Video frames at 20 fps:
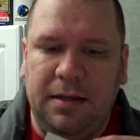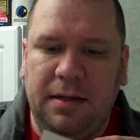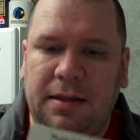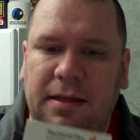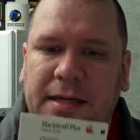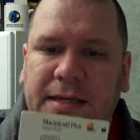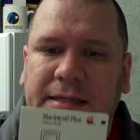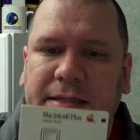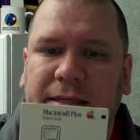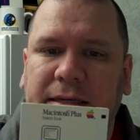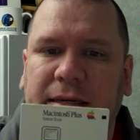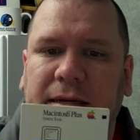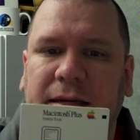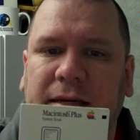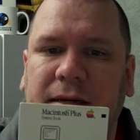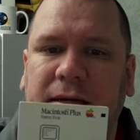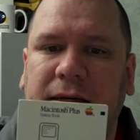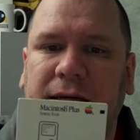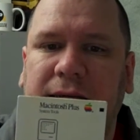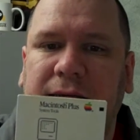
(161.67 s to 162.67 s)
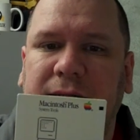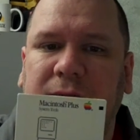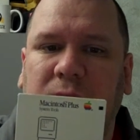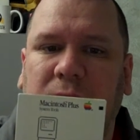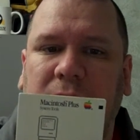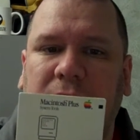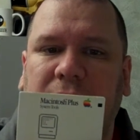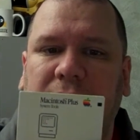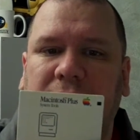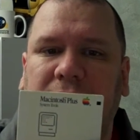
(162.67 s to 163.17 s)
this is
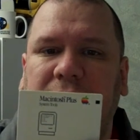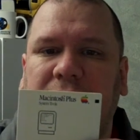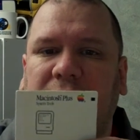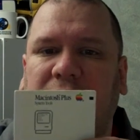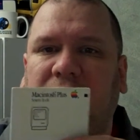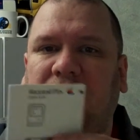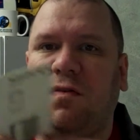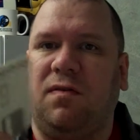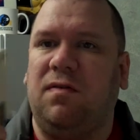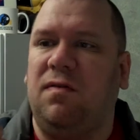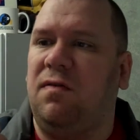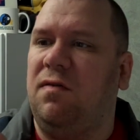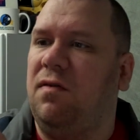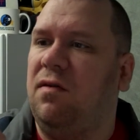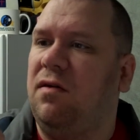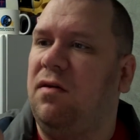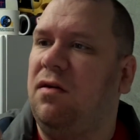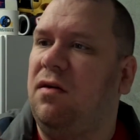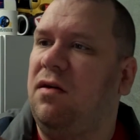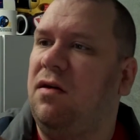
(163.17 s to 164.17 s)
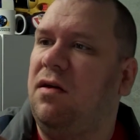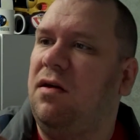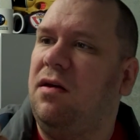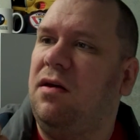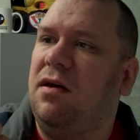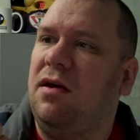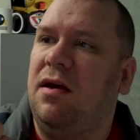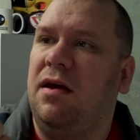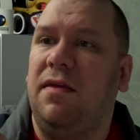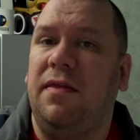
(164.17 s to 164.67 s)
one of the discs
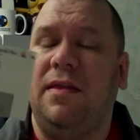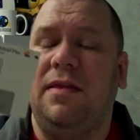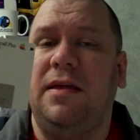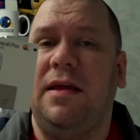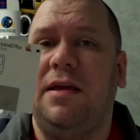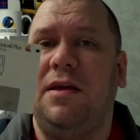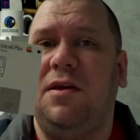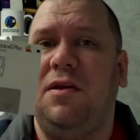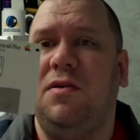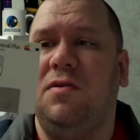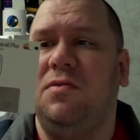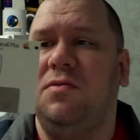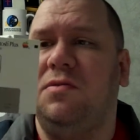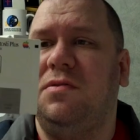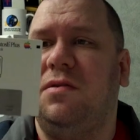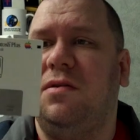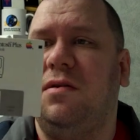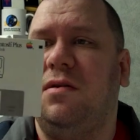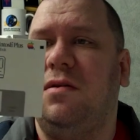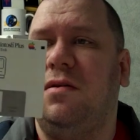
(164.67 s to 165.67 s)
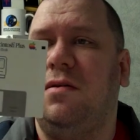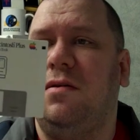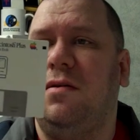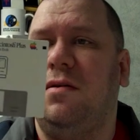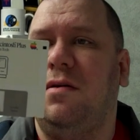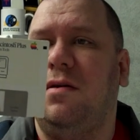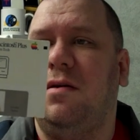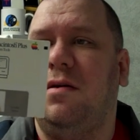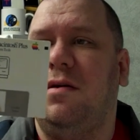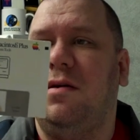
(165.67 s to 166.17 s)
that they used.
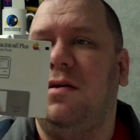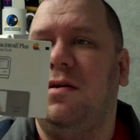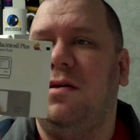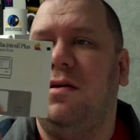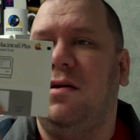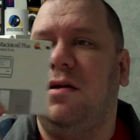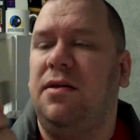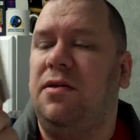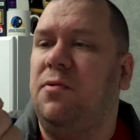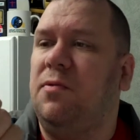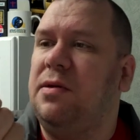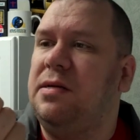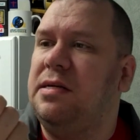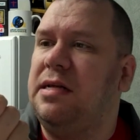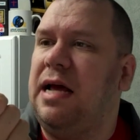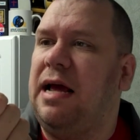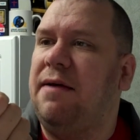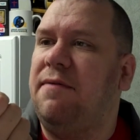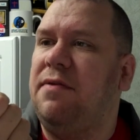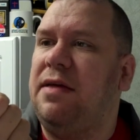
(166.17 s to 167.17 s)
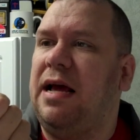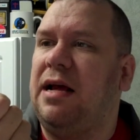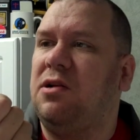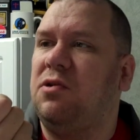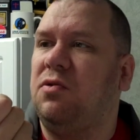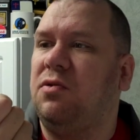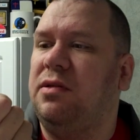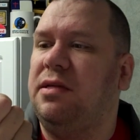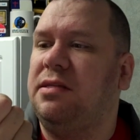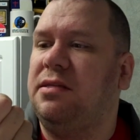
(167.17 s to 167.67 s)
And the reason I have the
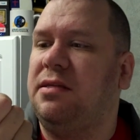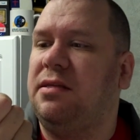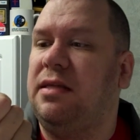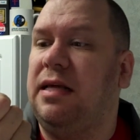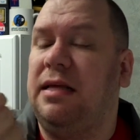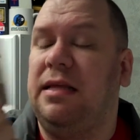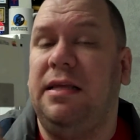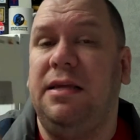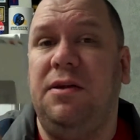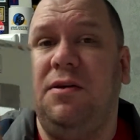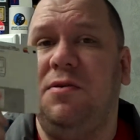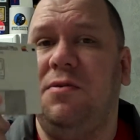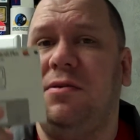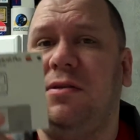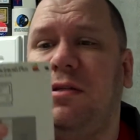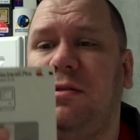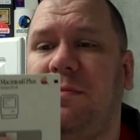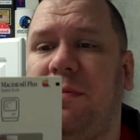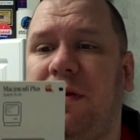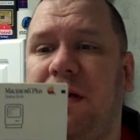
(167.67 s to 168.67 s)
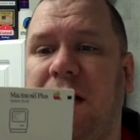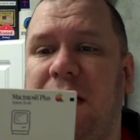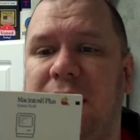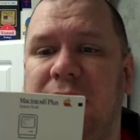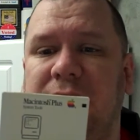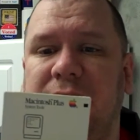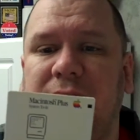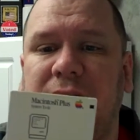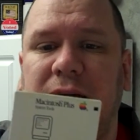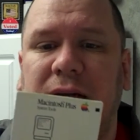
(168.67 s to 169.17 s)
actual disc that they used is
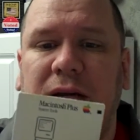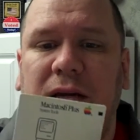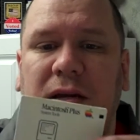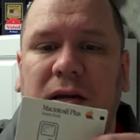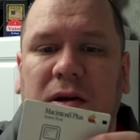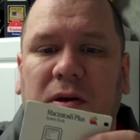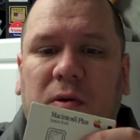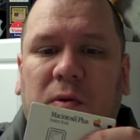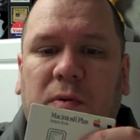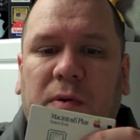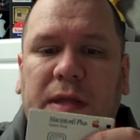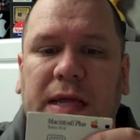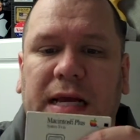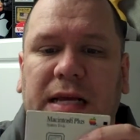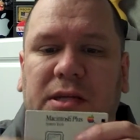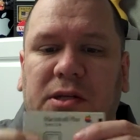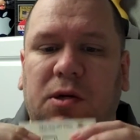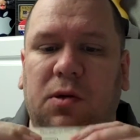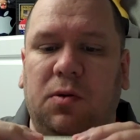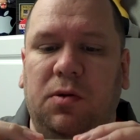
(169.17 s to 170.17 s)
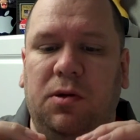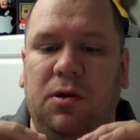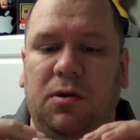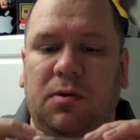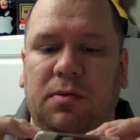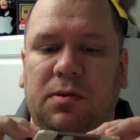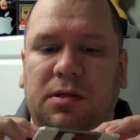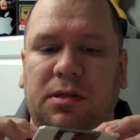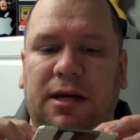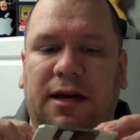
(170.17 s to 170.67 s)
because when they sold
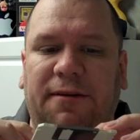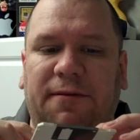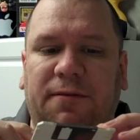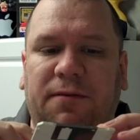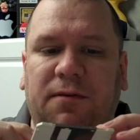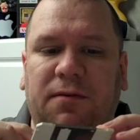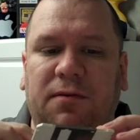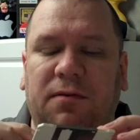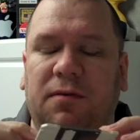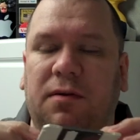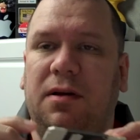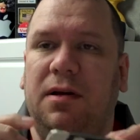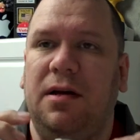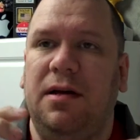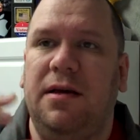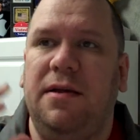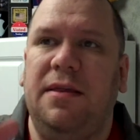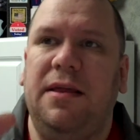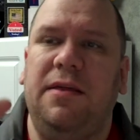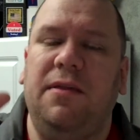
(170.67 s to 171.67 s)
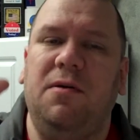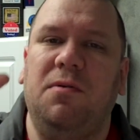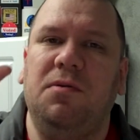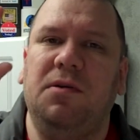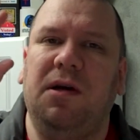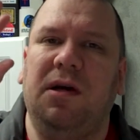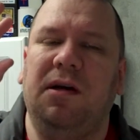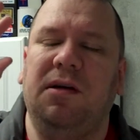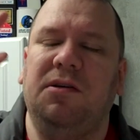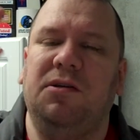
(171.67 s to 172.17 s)
their stuff, there
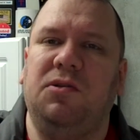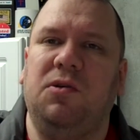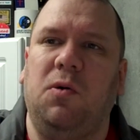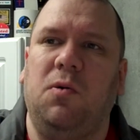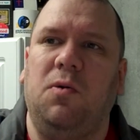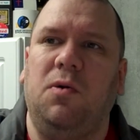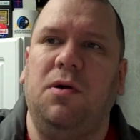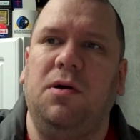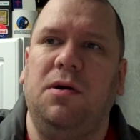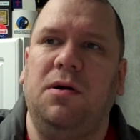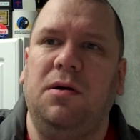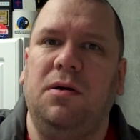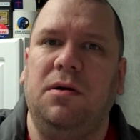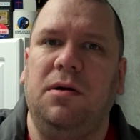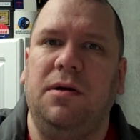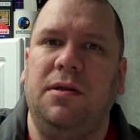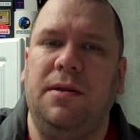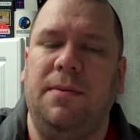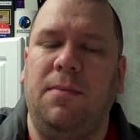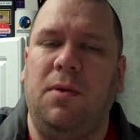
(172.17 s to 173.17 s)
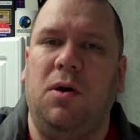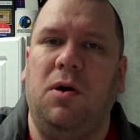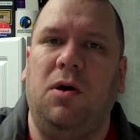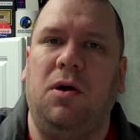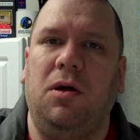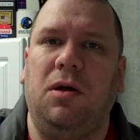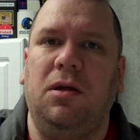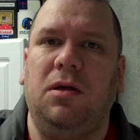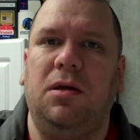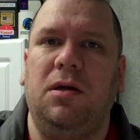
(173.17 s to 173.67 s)
was a store in the
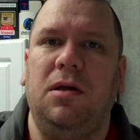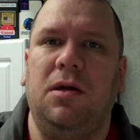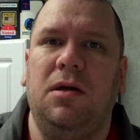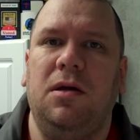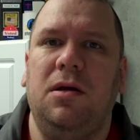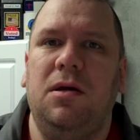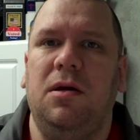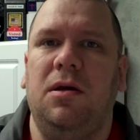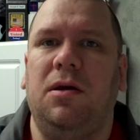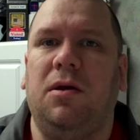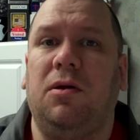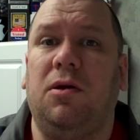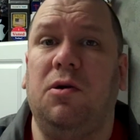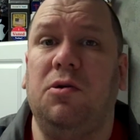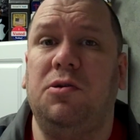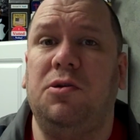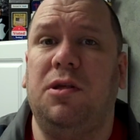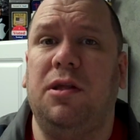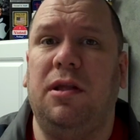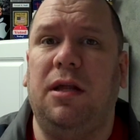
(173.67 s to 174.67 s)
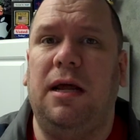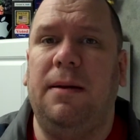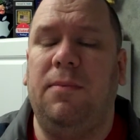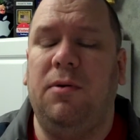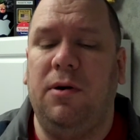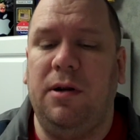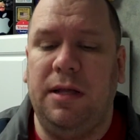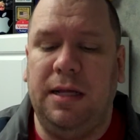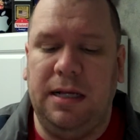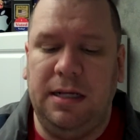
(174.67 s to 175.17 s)
mall close to the
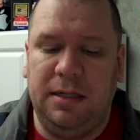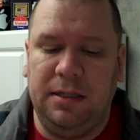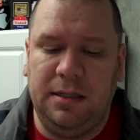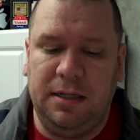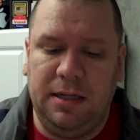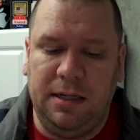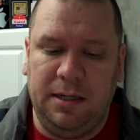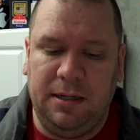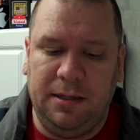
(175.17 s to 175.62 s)
library that